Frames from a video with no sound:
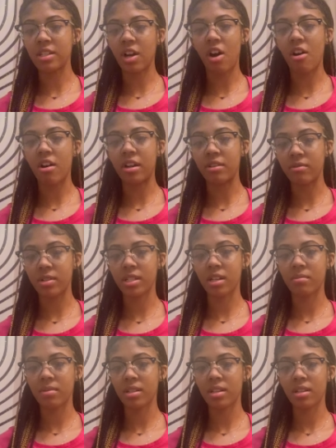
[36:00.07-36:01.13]
call you or
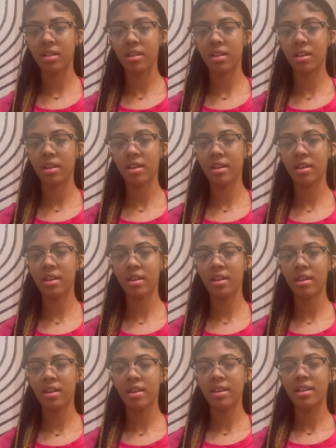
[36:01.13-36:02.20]
something?
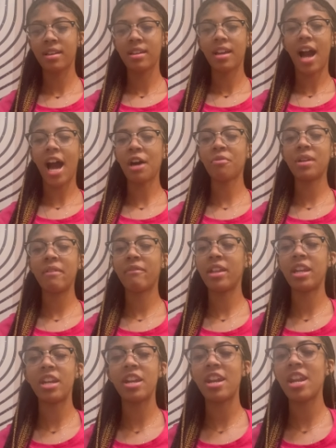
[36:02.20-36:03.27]
Yes, bro. I don't
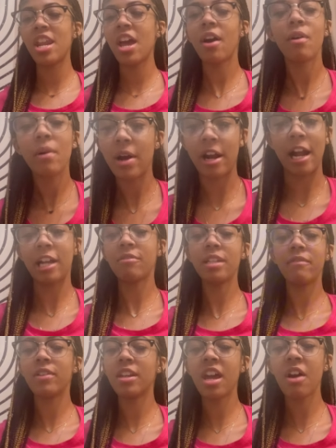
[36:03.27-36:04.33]
even know her. I don't
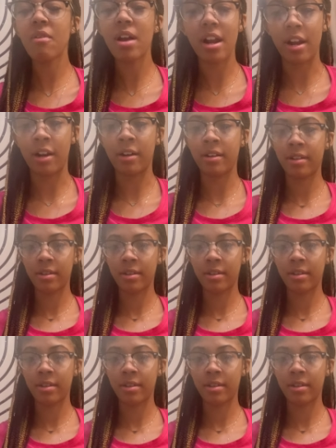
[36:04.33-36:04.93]
even know her.